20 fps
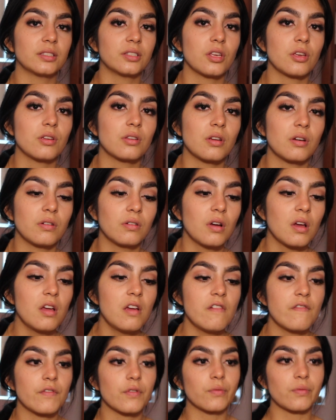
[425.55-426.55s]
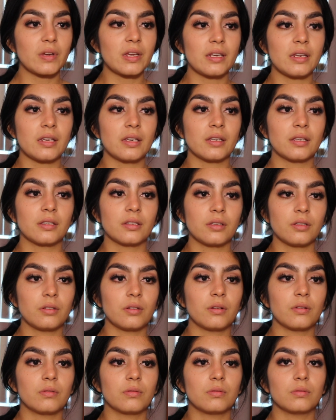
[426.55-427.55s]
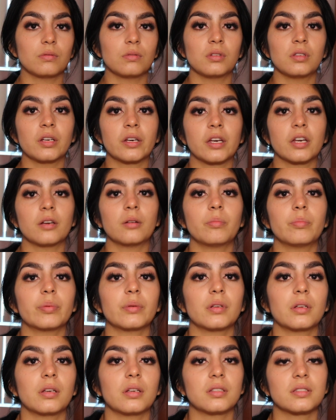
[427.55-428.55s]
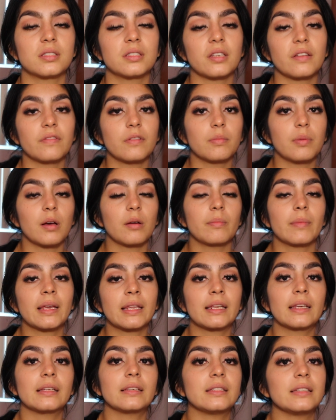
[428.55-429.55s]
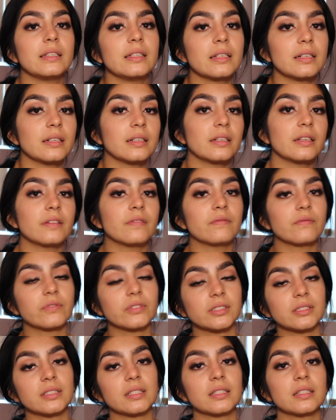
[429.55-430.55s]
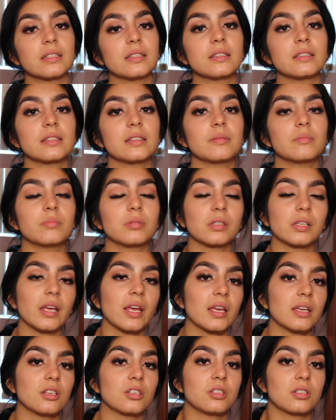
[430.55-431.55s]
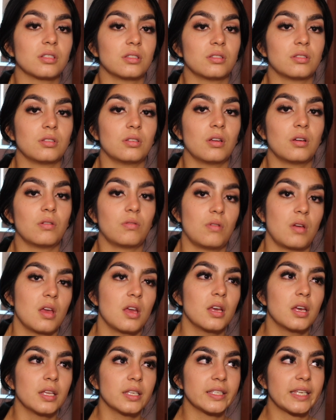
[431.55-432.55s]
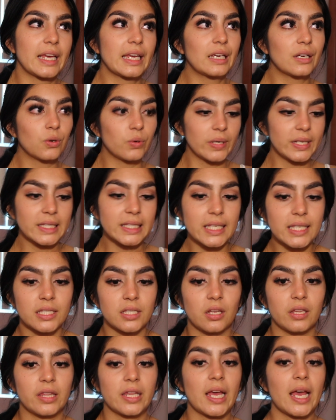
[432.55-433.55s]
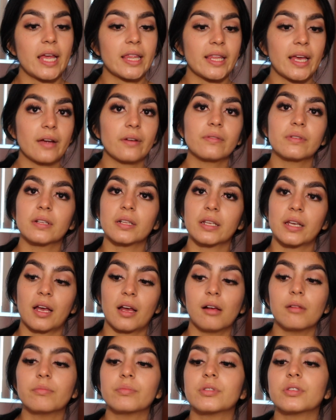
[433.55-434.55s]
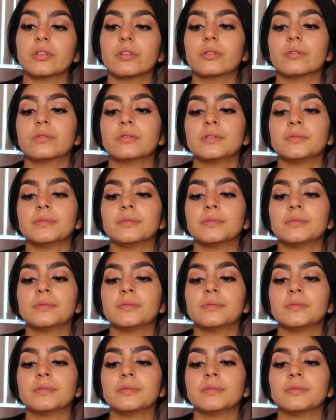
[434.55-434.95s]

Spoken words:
So, you know, for reading, you know, look up stuff about main idea, inferences, implications, you know, take quizzes on that. That really helps you.